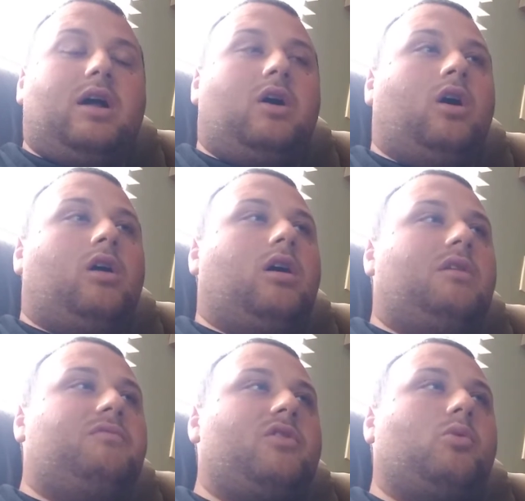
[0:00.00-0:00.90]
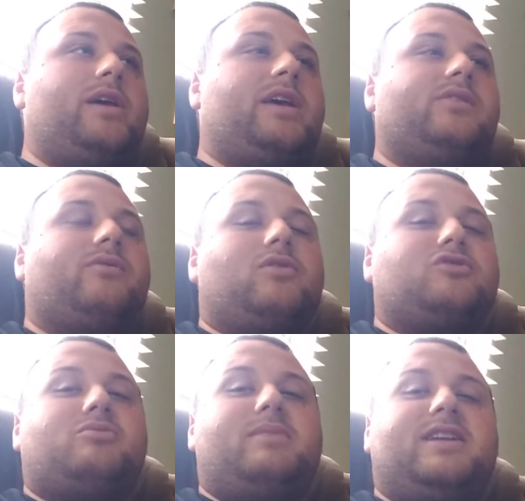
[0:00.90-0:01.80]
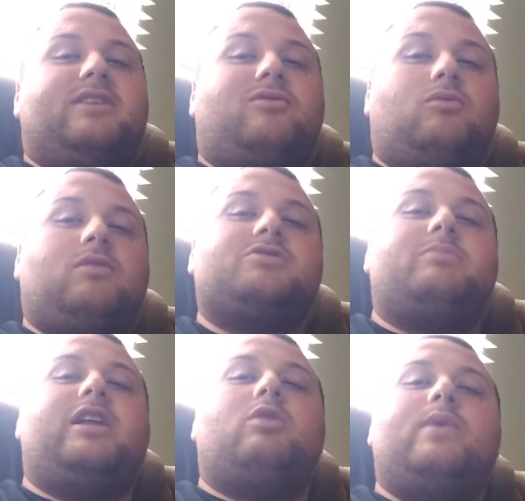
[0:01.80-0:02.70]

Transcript: Or for the weekend of WrestleMania, for WrestleMania